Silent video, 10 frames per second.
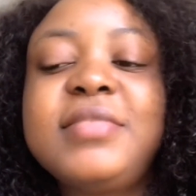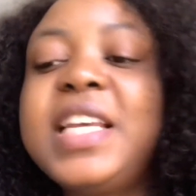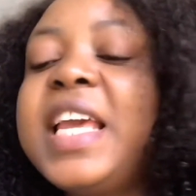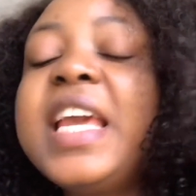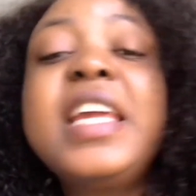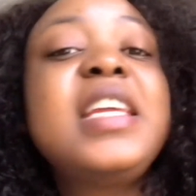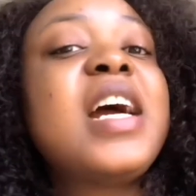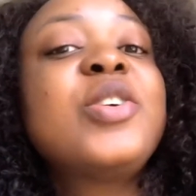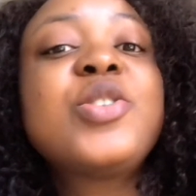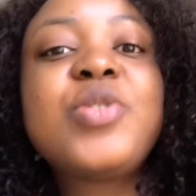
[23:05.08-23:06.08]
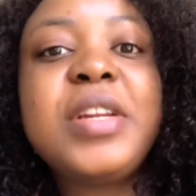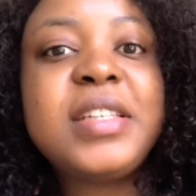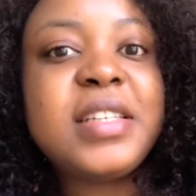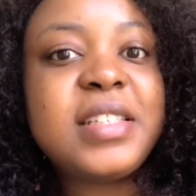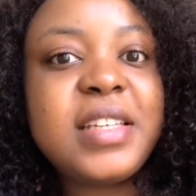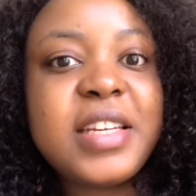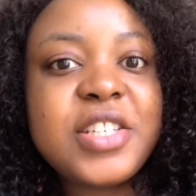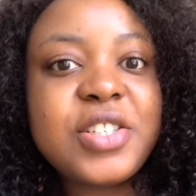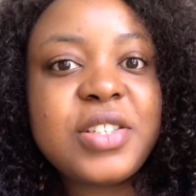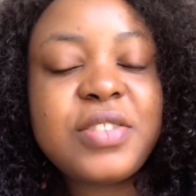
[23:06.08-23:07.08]
Any Australian
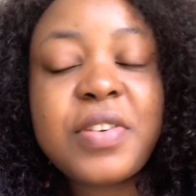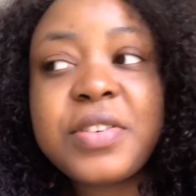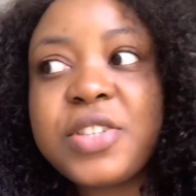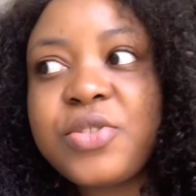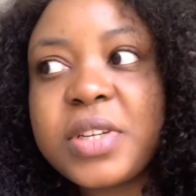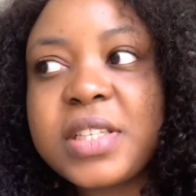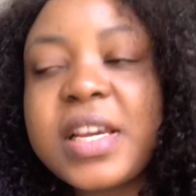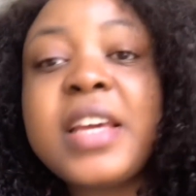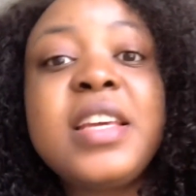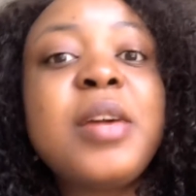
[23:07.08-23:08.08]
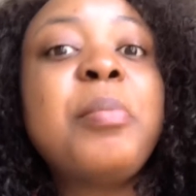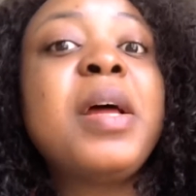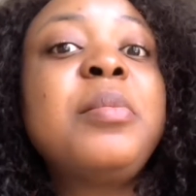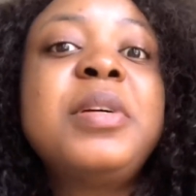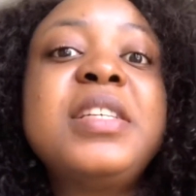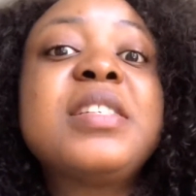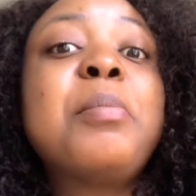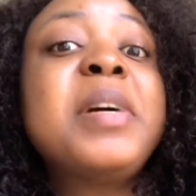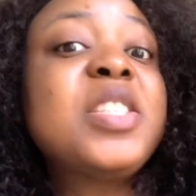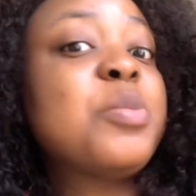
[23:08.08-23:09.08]
destination is very strict. I hear Melbourne is
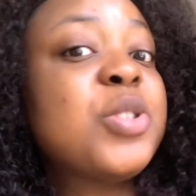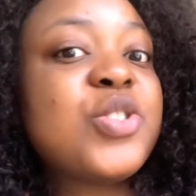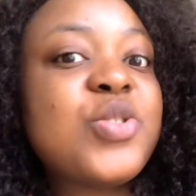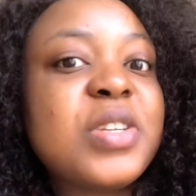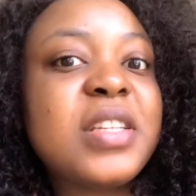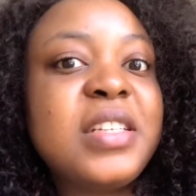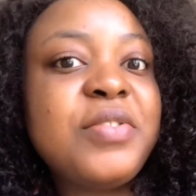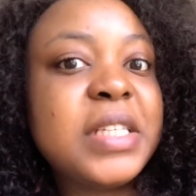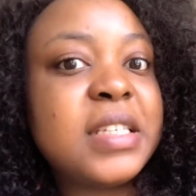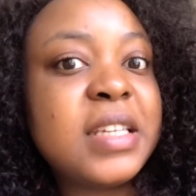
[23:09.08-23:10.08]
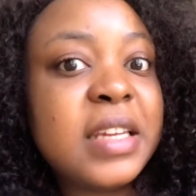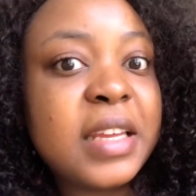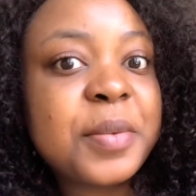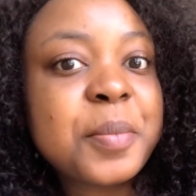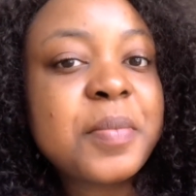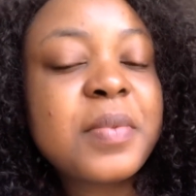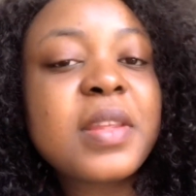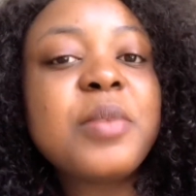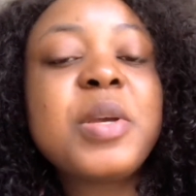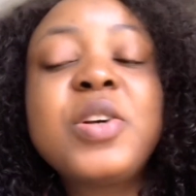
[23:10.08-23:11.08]
much more strict than even Sydney
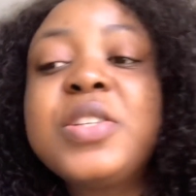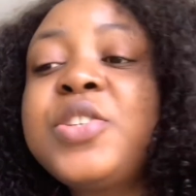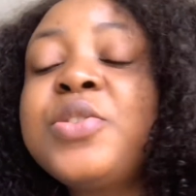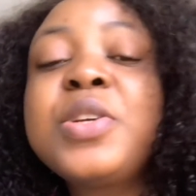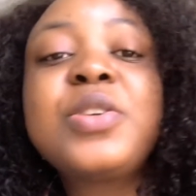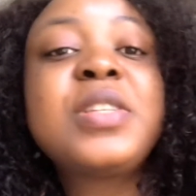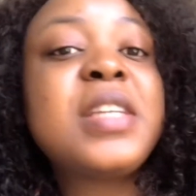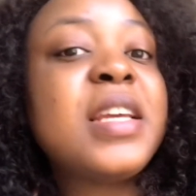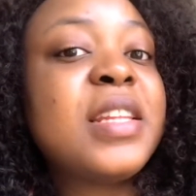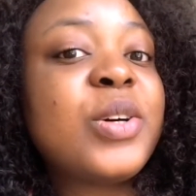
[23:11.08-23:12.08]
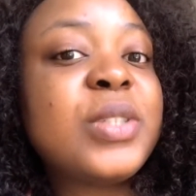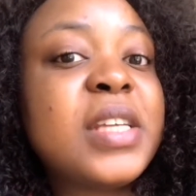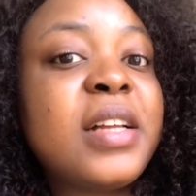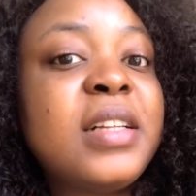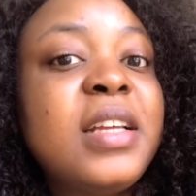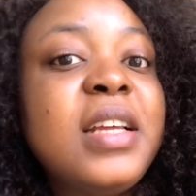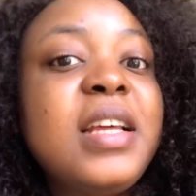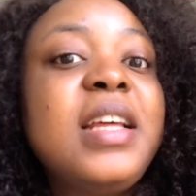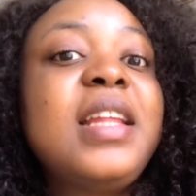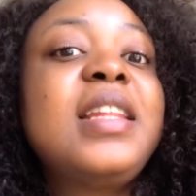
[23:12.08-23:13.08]
because during your stay in the hotel,
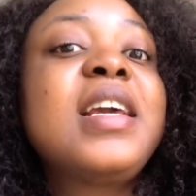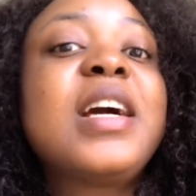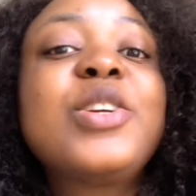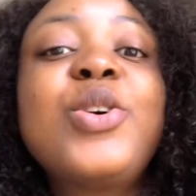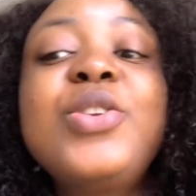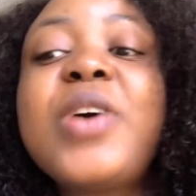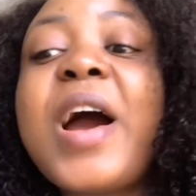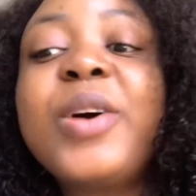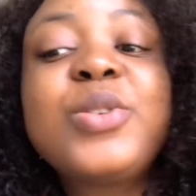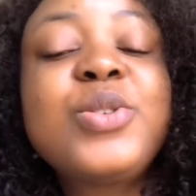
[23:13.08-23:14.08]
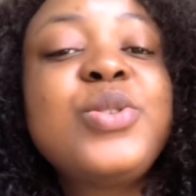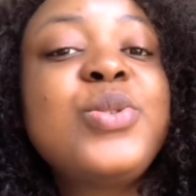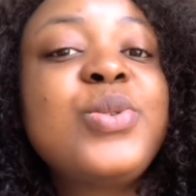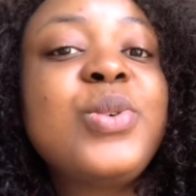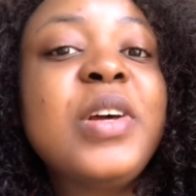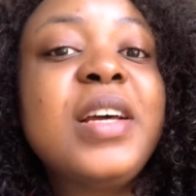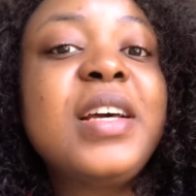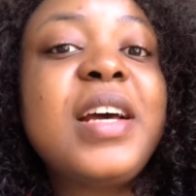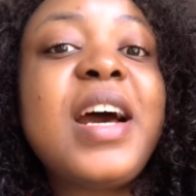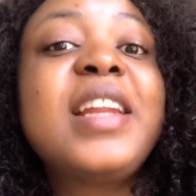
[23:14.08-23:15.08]
they can call you out to do
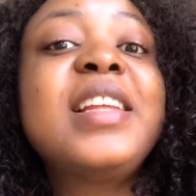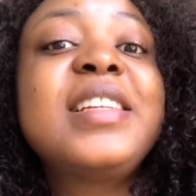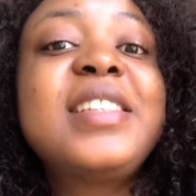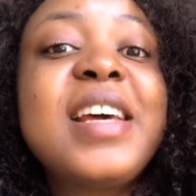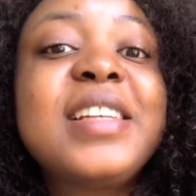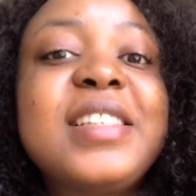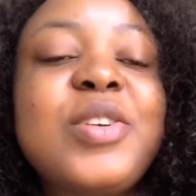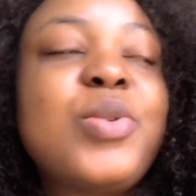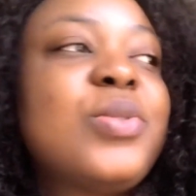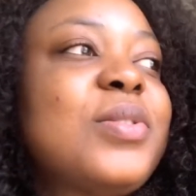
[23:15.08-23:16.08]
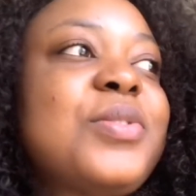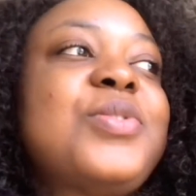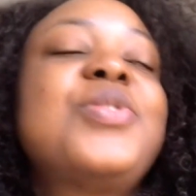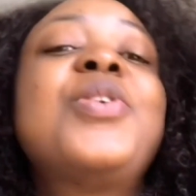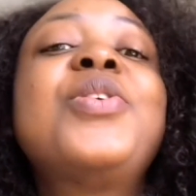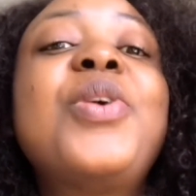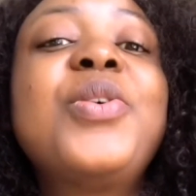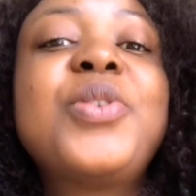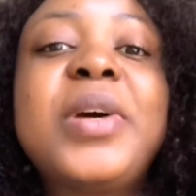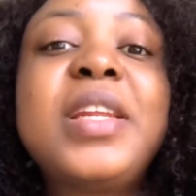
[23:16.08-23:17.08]
another test. You don't know,
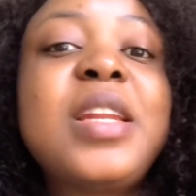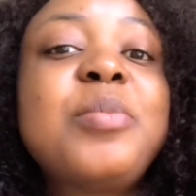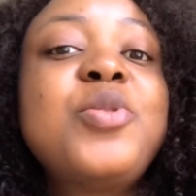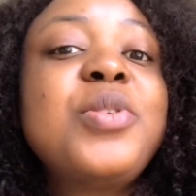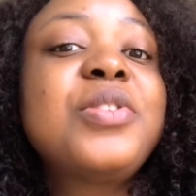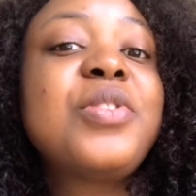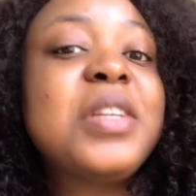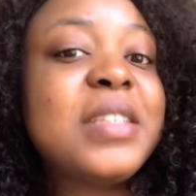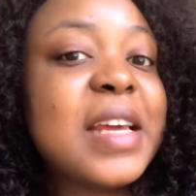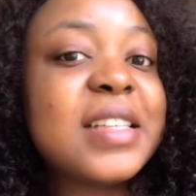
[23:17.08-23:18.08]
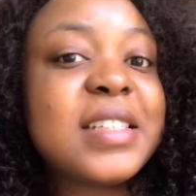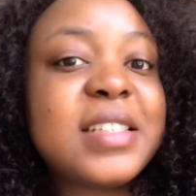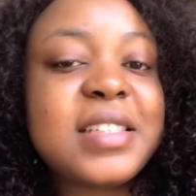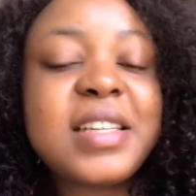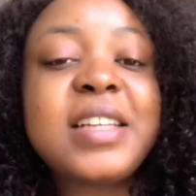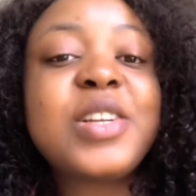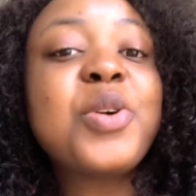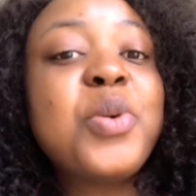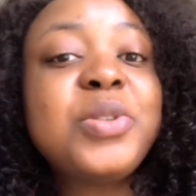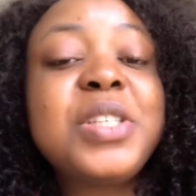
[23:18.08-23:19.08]
you can end up doing 3 tests to
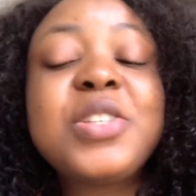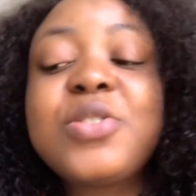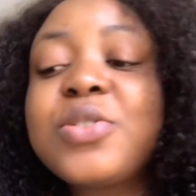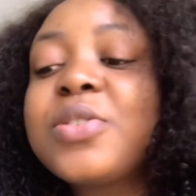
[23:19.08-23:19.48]
go just